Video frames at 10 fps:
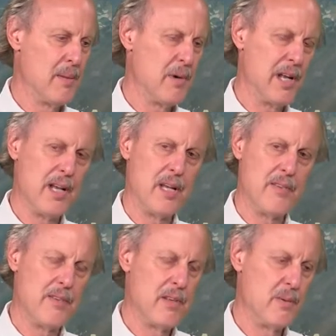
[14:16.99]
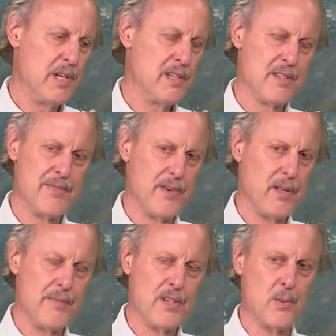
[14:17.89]
But the region is
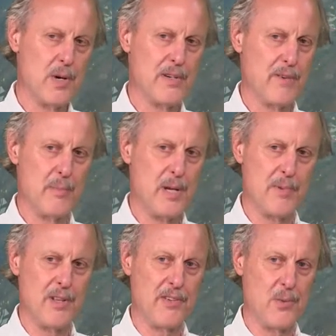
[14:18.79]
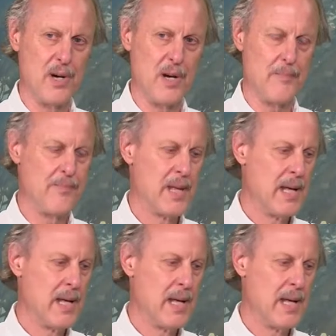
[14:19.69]
full of just wonderful people as well.